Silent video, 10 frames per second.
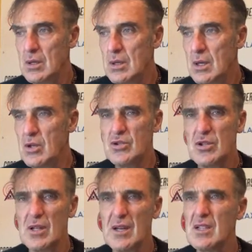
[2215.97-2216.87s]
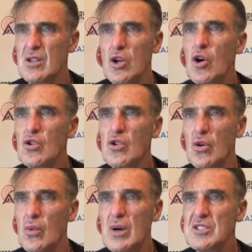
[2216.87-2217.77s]
And who's the other guy? Longo,
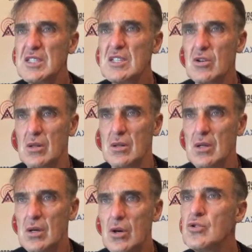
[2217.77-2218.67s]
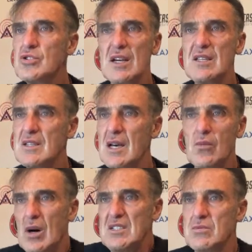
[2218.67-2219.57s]
where's he gone? Who signed him? Why